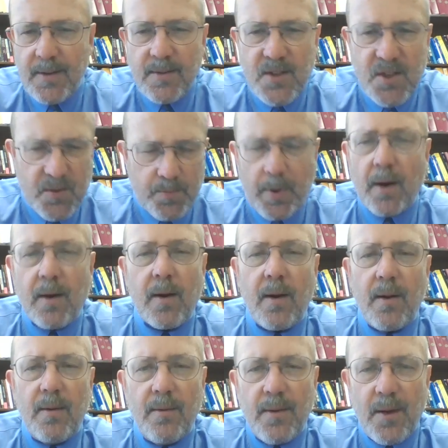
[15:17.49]
Sparta
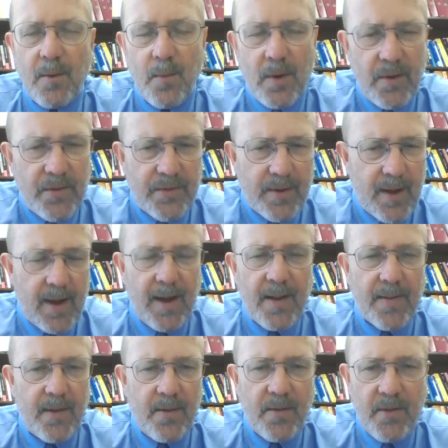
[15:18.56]
than it was to
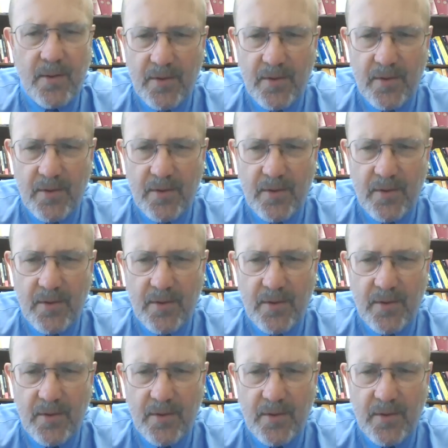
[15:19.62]
Athens.